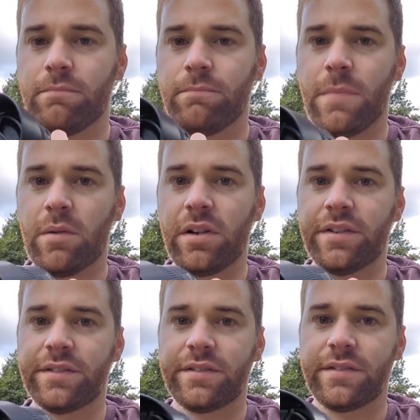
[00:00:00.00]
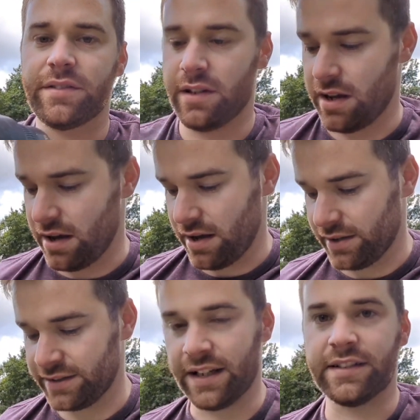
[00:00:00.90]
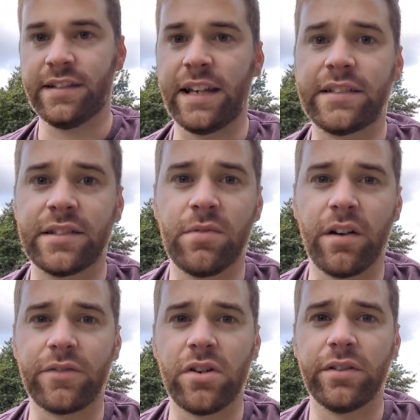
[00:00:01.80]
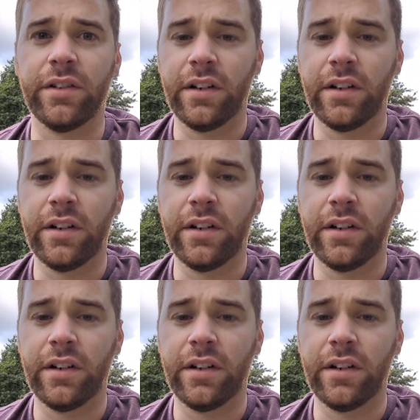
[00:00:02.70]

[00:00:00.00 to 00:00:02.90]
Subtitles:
mirrorless Z6 is what I've got.